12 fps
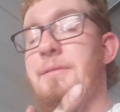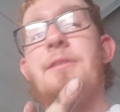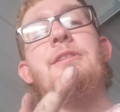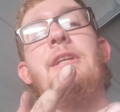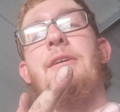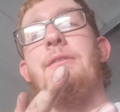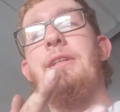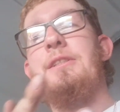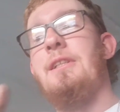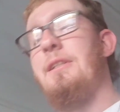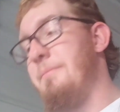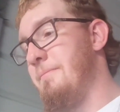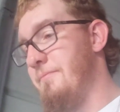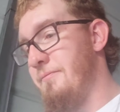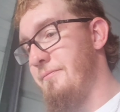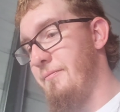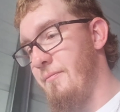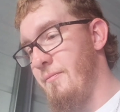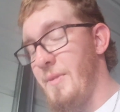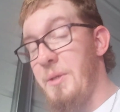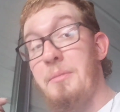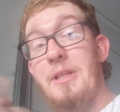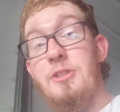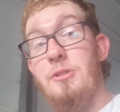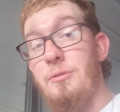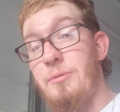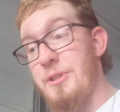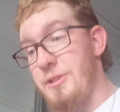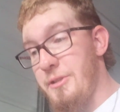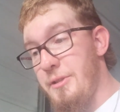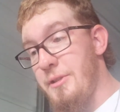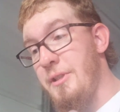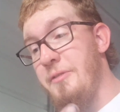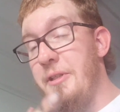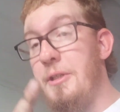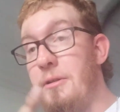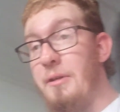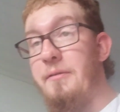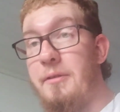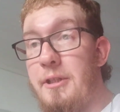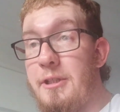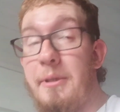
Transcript: See y'all next time. Make sure to watch the video after this,